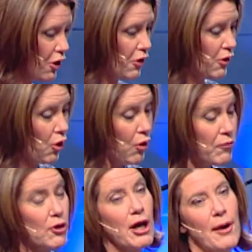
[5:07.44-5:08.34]
or
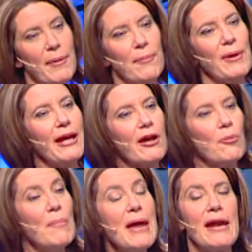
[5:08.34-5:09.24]
overcoming, being
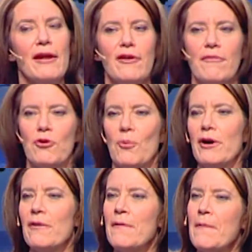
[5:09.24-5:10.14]
committed, if you
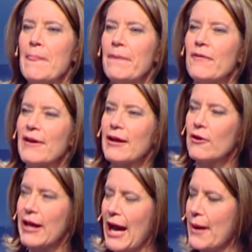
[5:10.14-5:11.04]
will, to
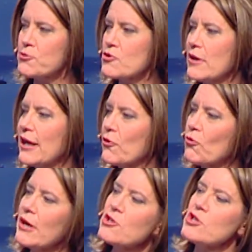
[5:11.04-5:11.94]
capturing
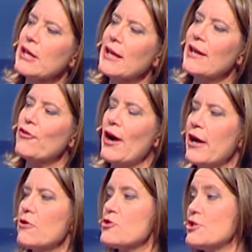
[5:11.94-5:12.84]
and reaching an
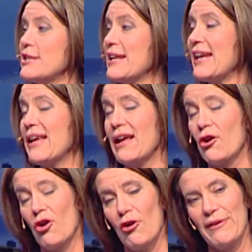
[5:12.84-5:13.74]
entire city
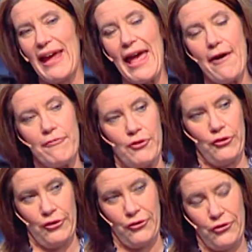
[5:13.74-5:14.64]
called
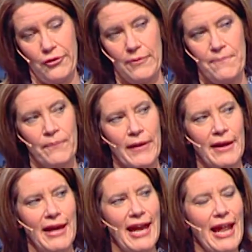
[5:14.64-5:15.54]
Ephesus.
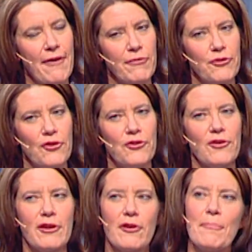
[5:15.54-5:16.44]
And Ephesus
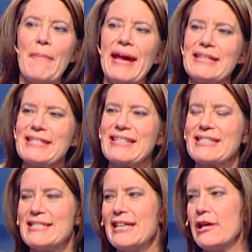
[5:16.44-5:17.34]
is an amazing
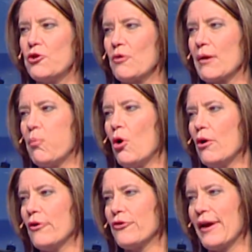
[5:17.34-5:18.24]
city during
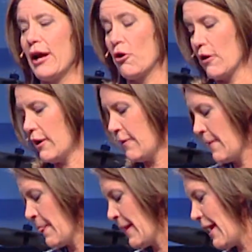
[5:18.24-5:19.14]
Paul's era.
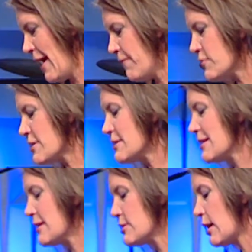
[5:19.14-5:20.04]
Ephesus
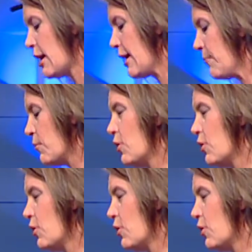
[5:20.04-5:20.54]
at the time